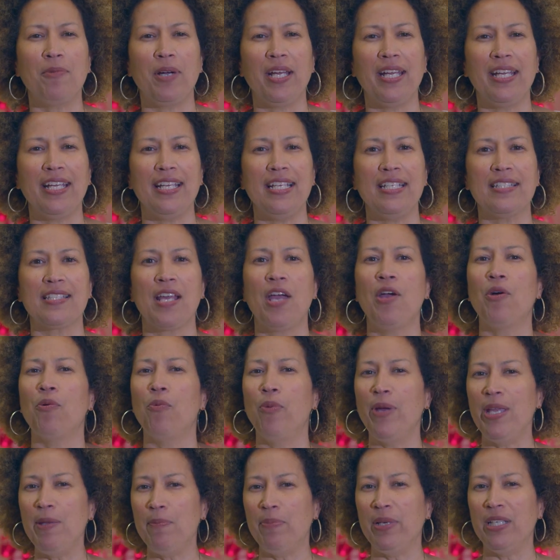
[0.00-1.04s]
ways
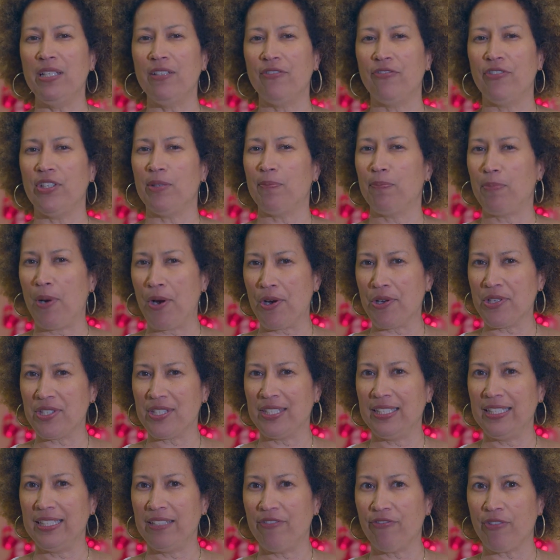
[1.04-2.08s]
we benefit
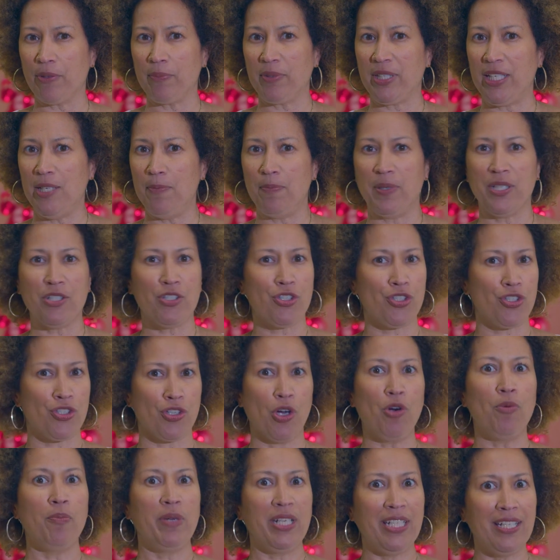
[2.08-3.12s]
personally from keeping
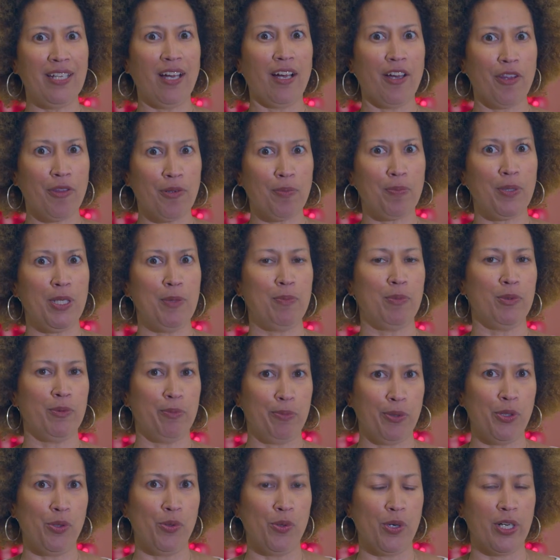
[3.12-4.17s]
so many other people
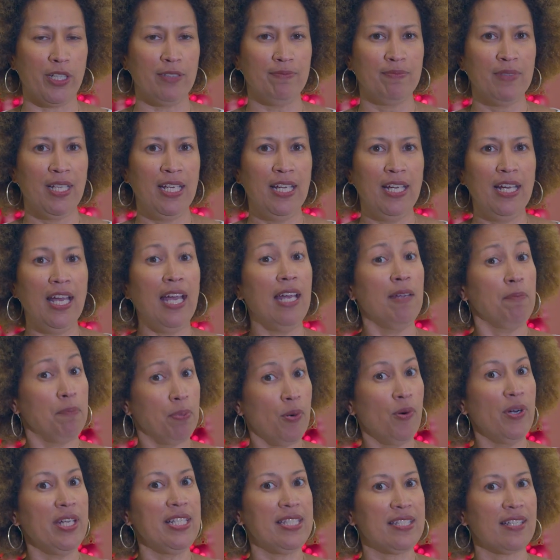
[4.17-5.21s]
poor and
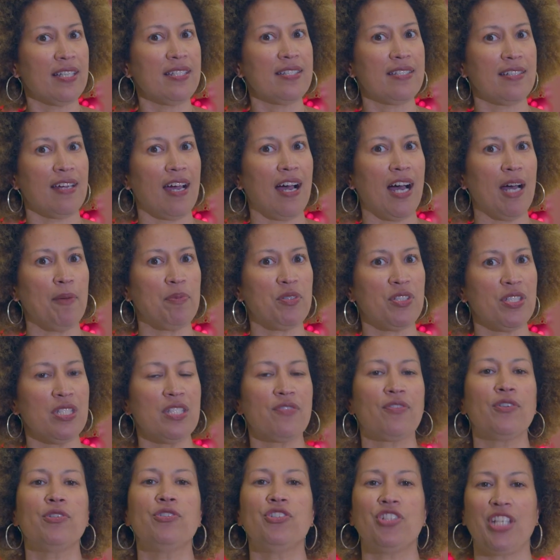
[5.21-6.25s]
points us to options
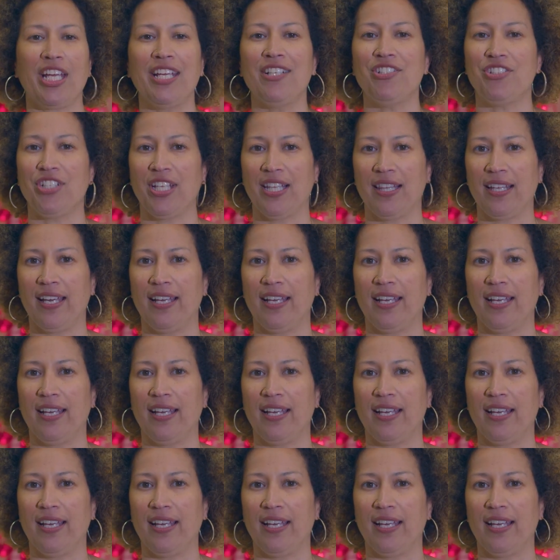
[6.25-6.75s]
for changing